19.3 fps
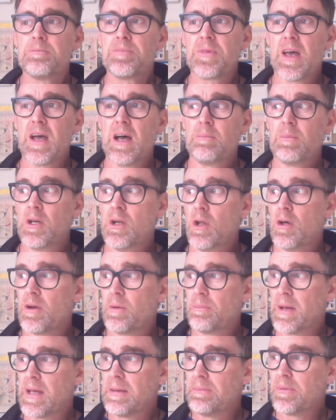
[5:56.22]
A lot of
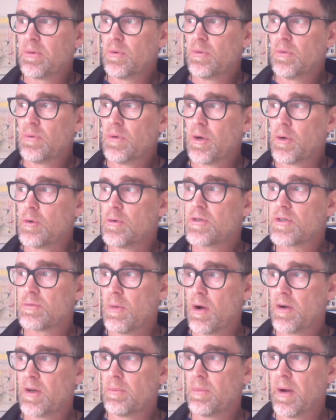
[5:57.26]
people who
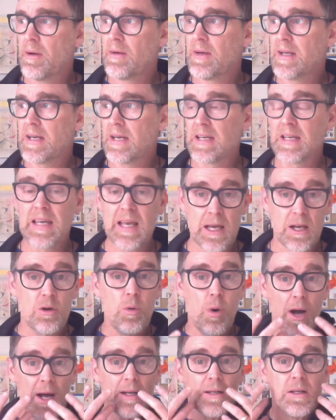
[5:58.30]
smoke apparently can get
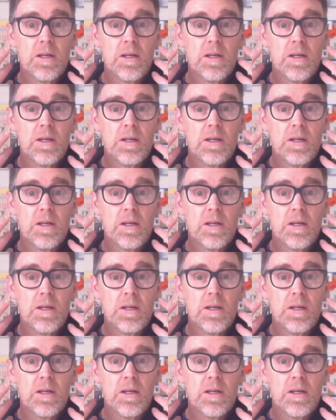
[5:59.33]
quite